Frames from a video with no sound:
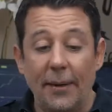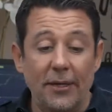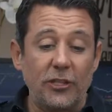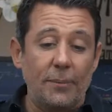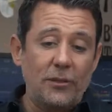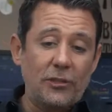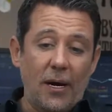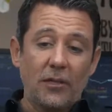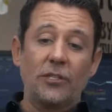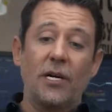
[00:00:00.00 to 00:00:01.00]
Now I'm going to jump on a
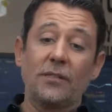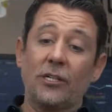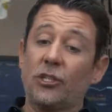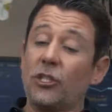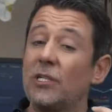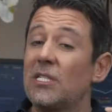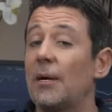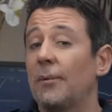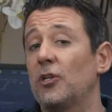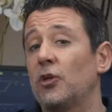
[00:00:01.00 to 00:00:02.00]
smart chart. So I'm going to show you
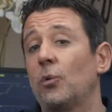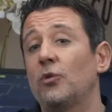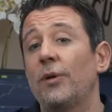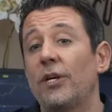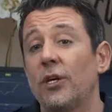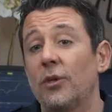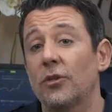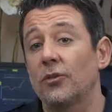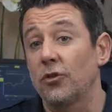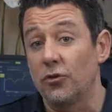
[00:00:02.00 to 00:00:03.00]
some of the tools we
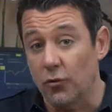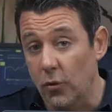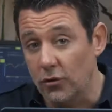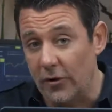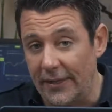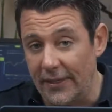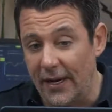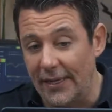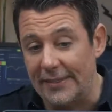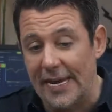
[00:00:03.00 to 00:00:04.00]
use to draw trend
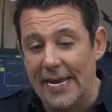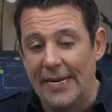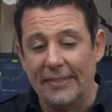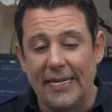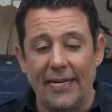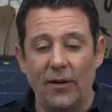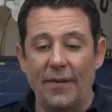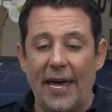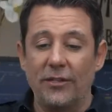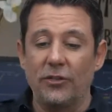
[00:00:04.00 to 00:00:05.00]
lines. Let's get in
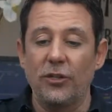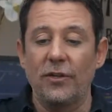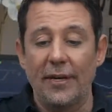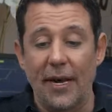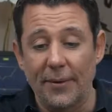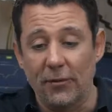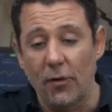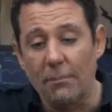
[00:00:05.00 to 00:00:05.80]
on that and do that now. I'm going to